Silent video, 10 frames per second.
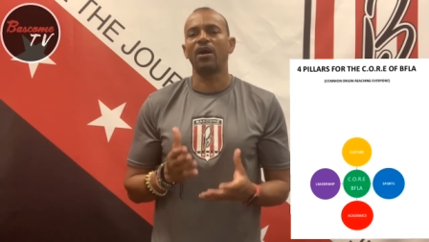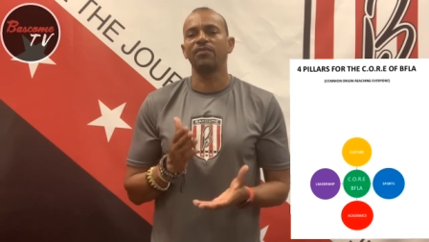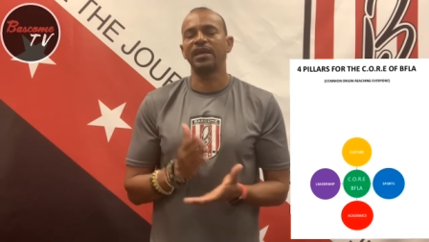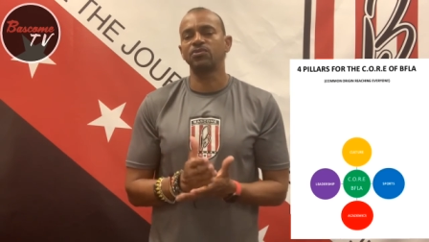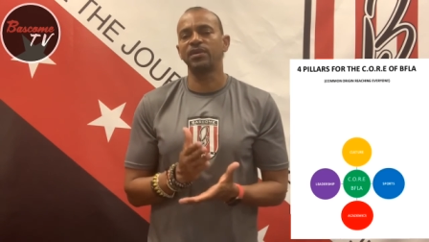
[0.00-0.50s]

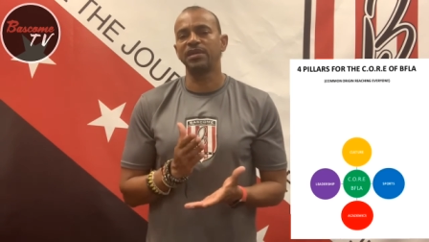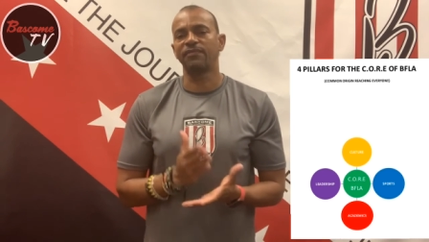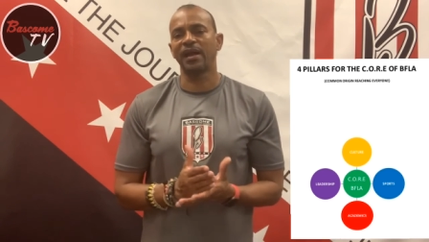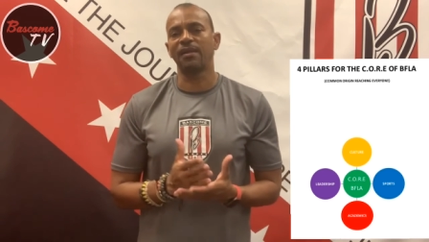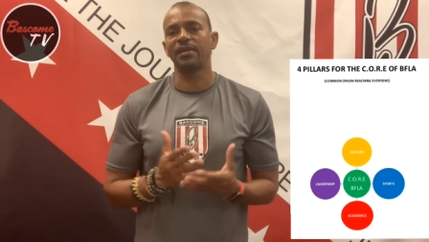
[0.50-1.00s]
That's what we
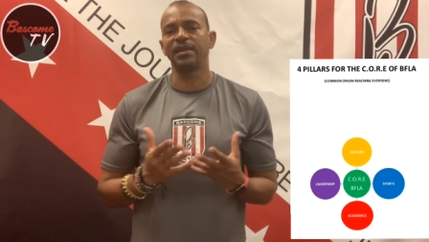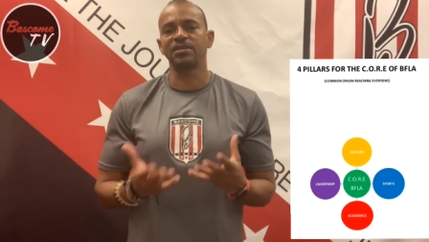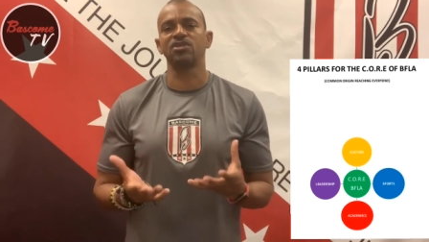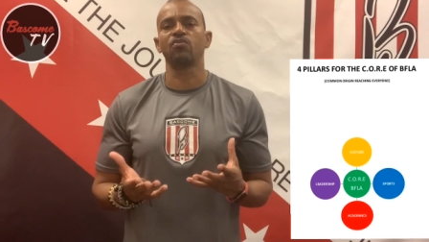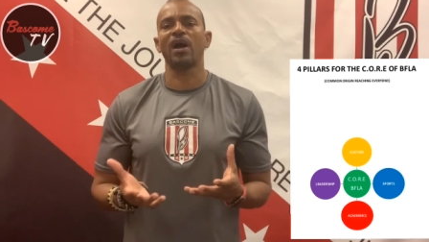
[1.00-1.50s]
develop, and
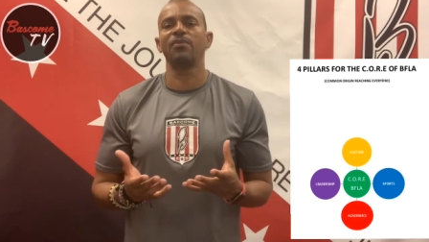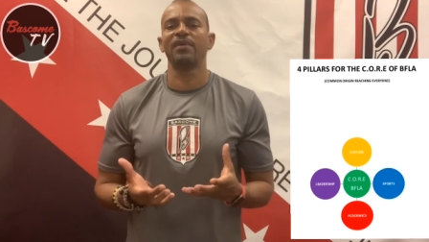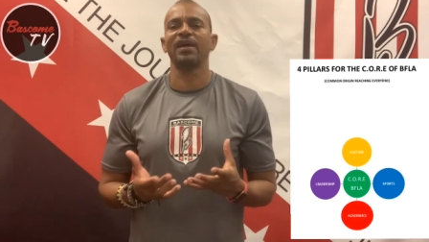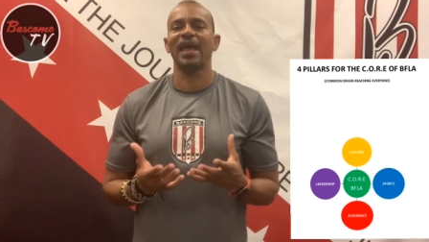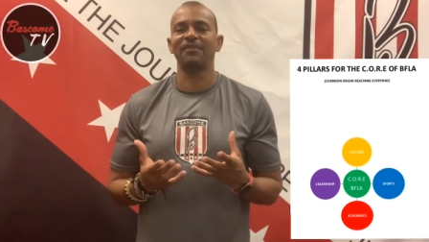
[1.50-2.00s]
this is why we have
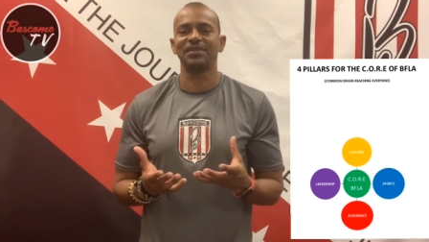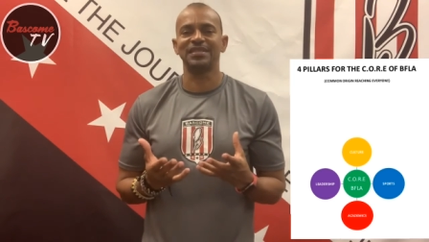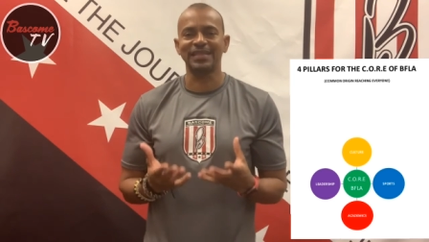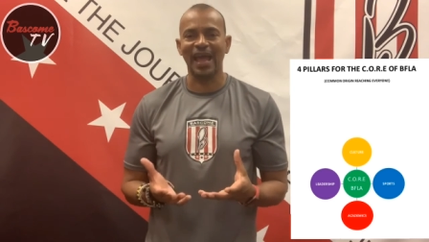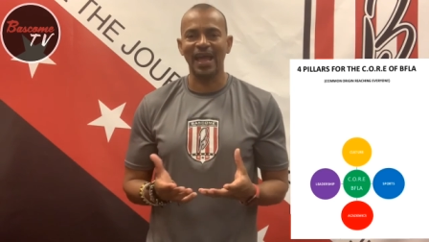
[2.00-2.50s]
a heavy
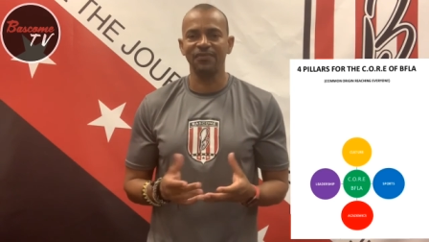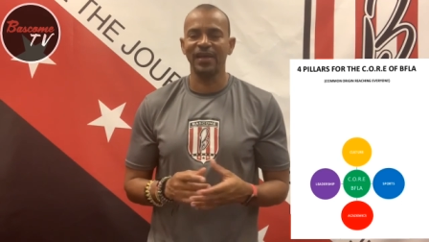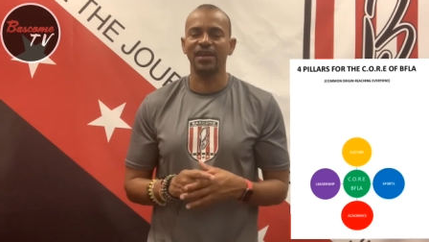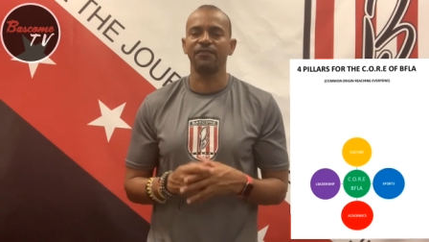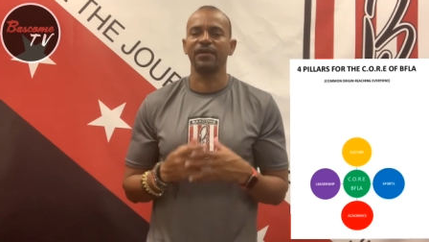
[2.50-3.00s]
staff
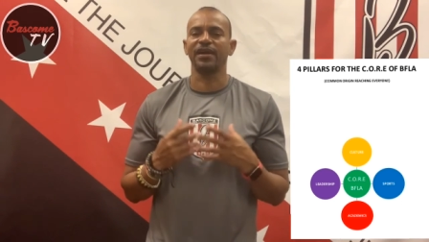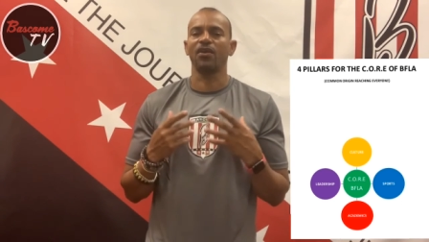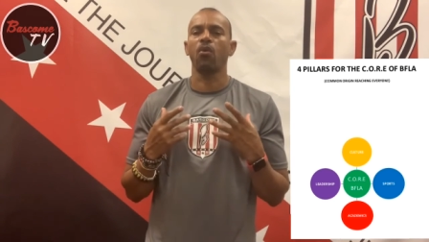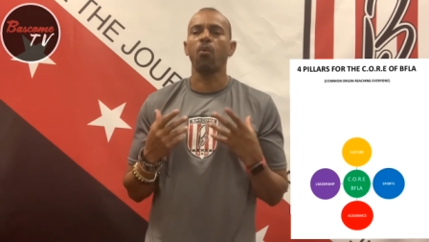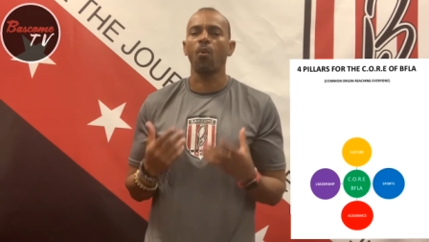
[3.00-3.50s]
and a very
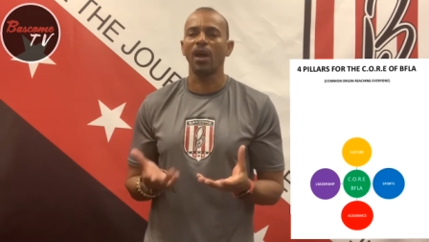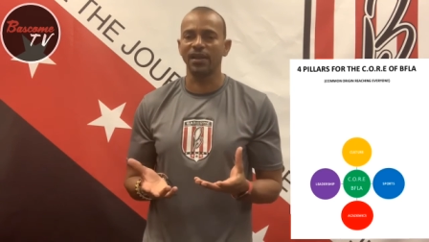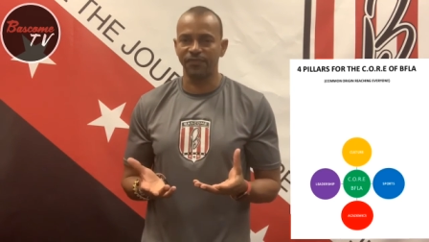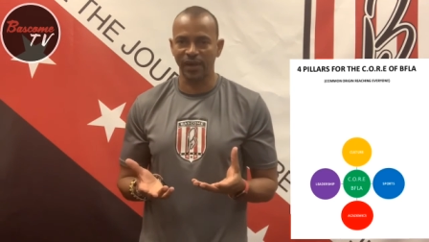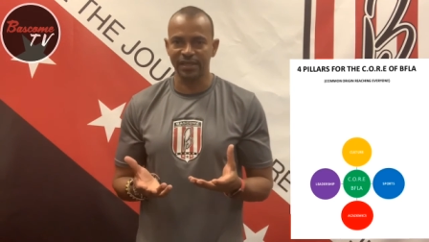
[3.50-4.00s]

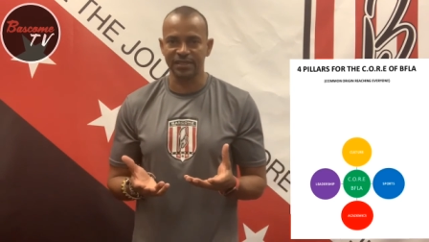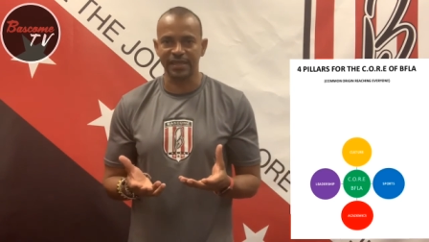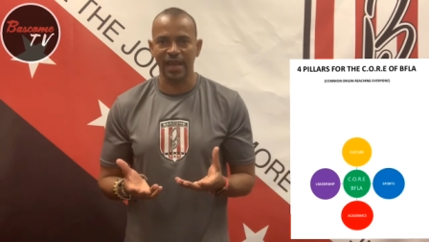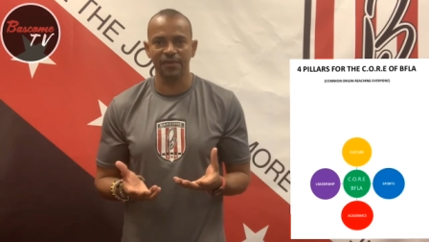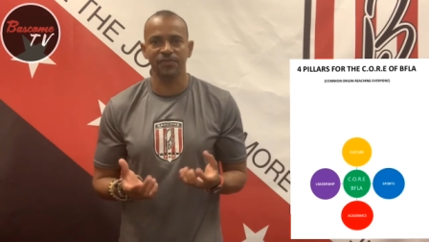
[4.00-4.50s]
qualified
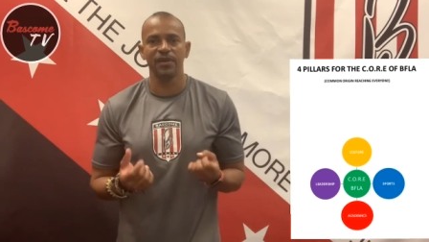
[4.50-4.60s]
staff,